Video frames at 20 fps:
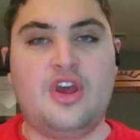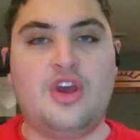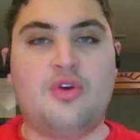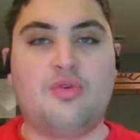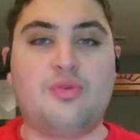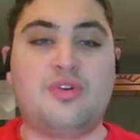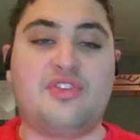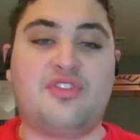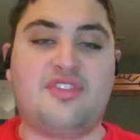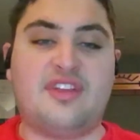
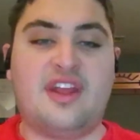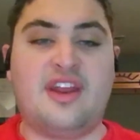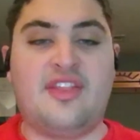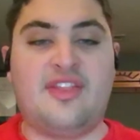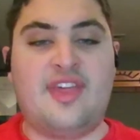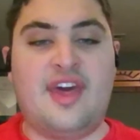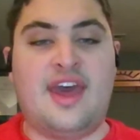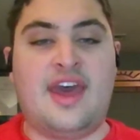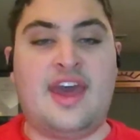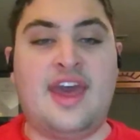which
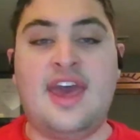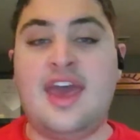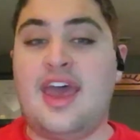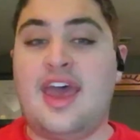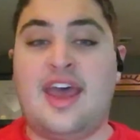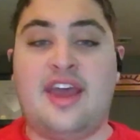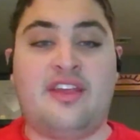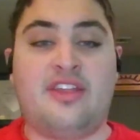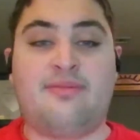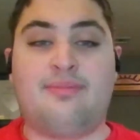stated that,
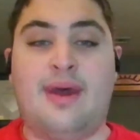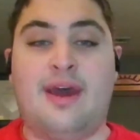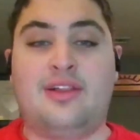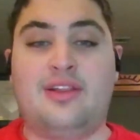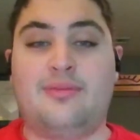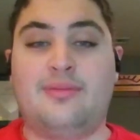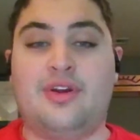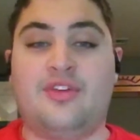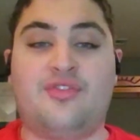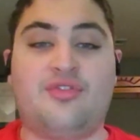as
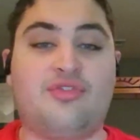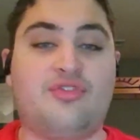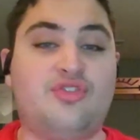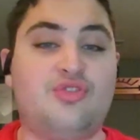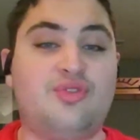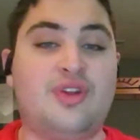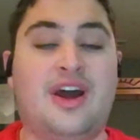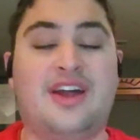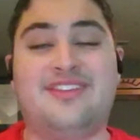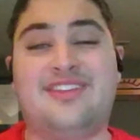ballot measures do
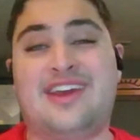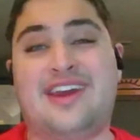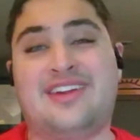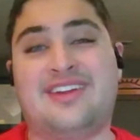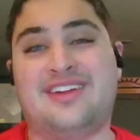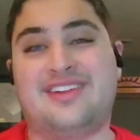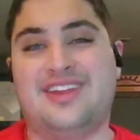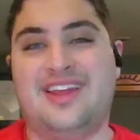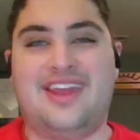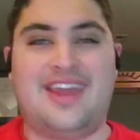not
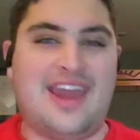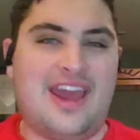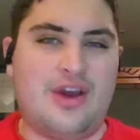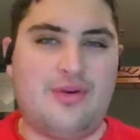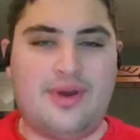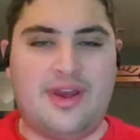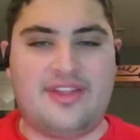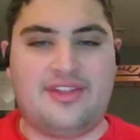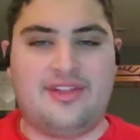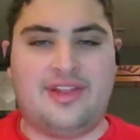technically
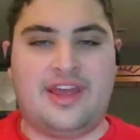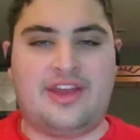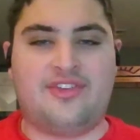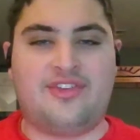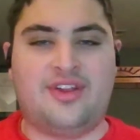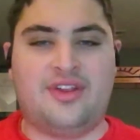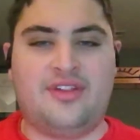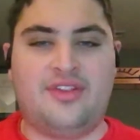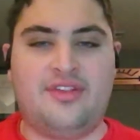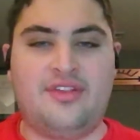count as
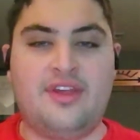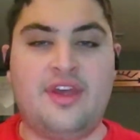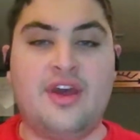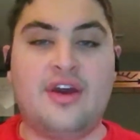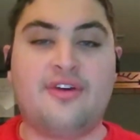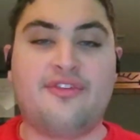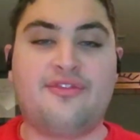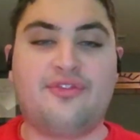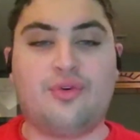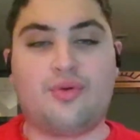elections,
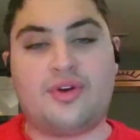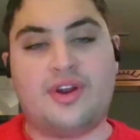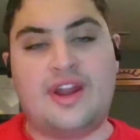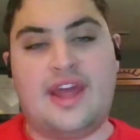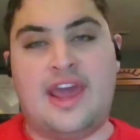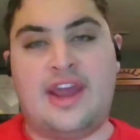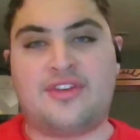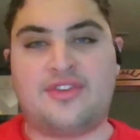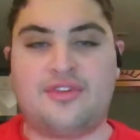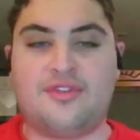foreign
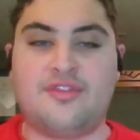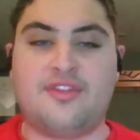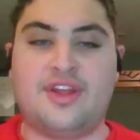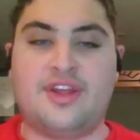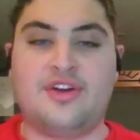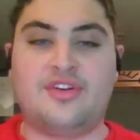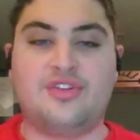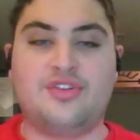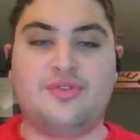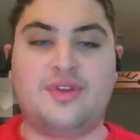actors,
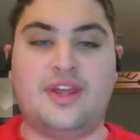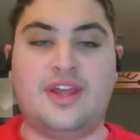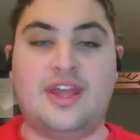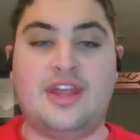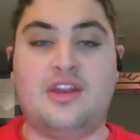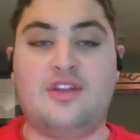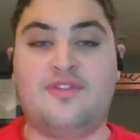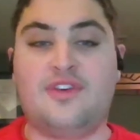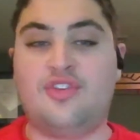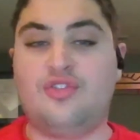including
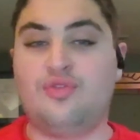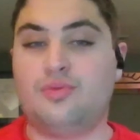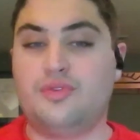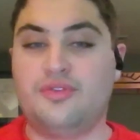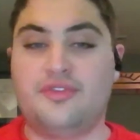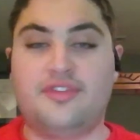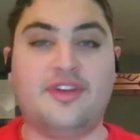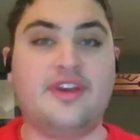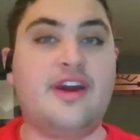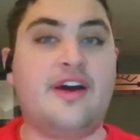
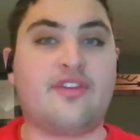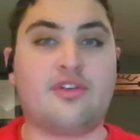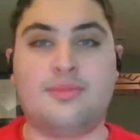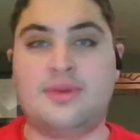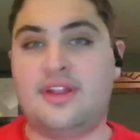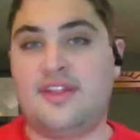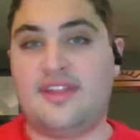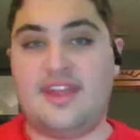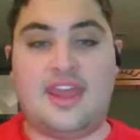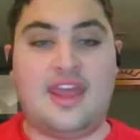individuals,
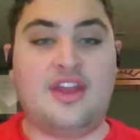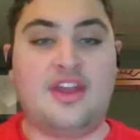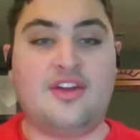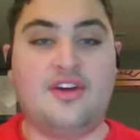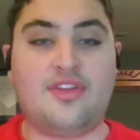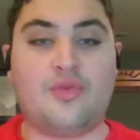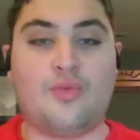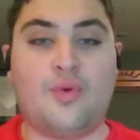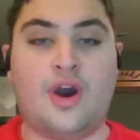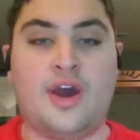governments, and
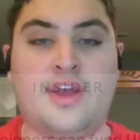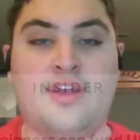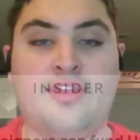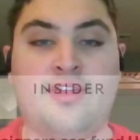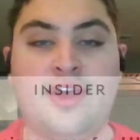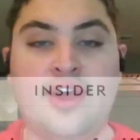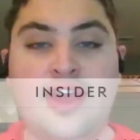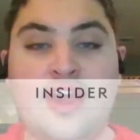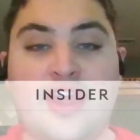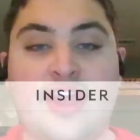otherwise,
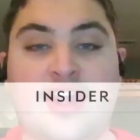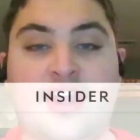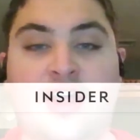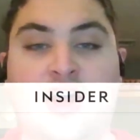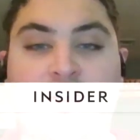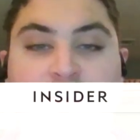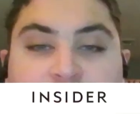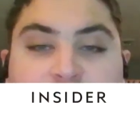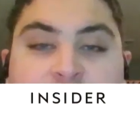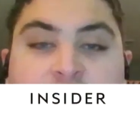
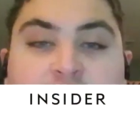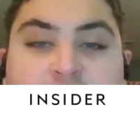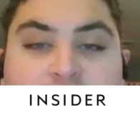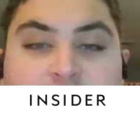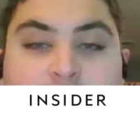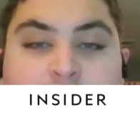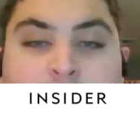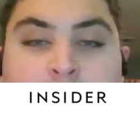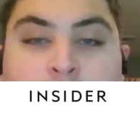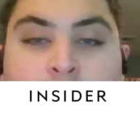cannot
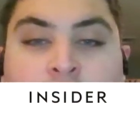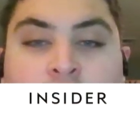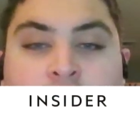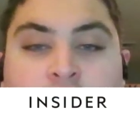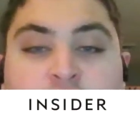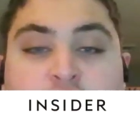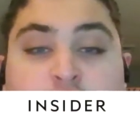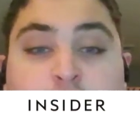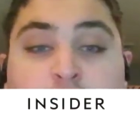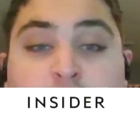legally be
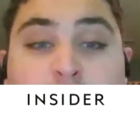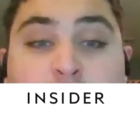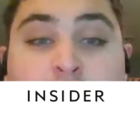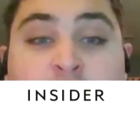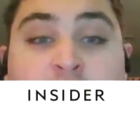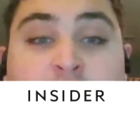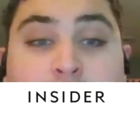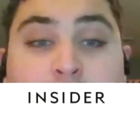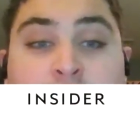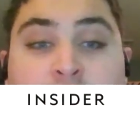barred from
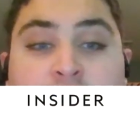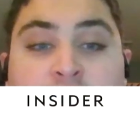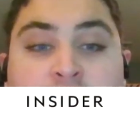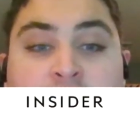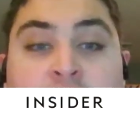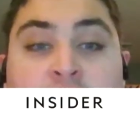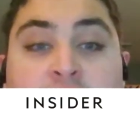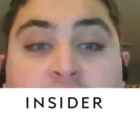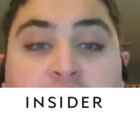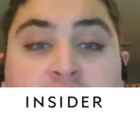spending money
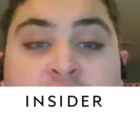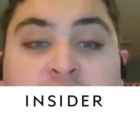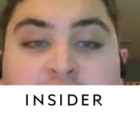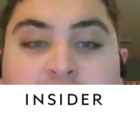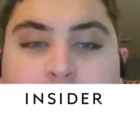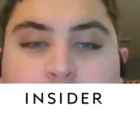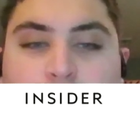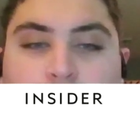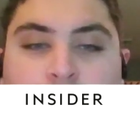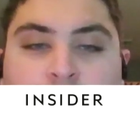in
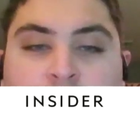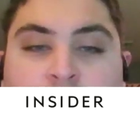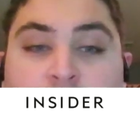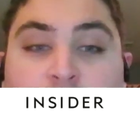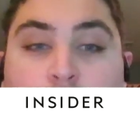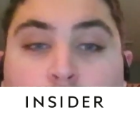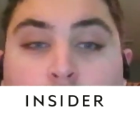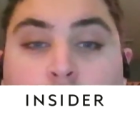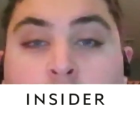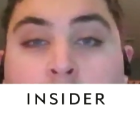support of
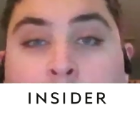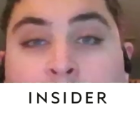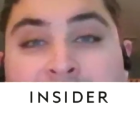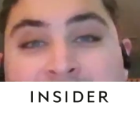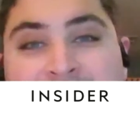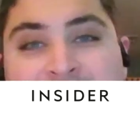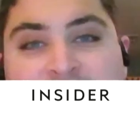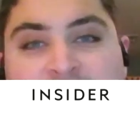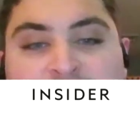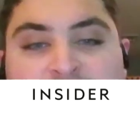or
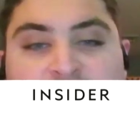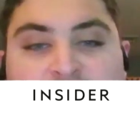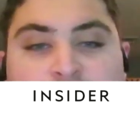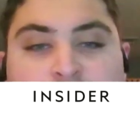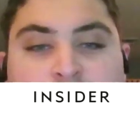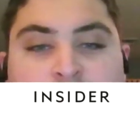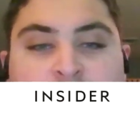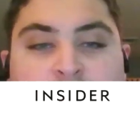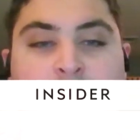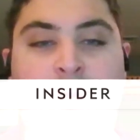opposition
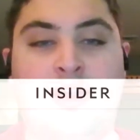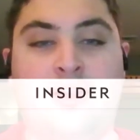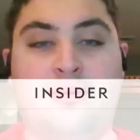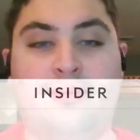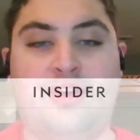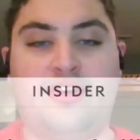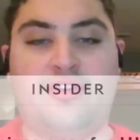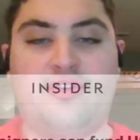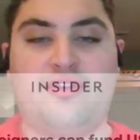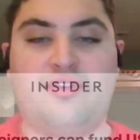to these ballot
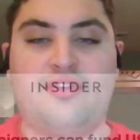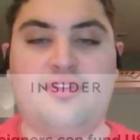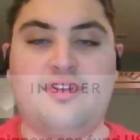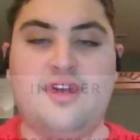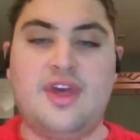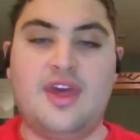measures.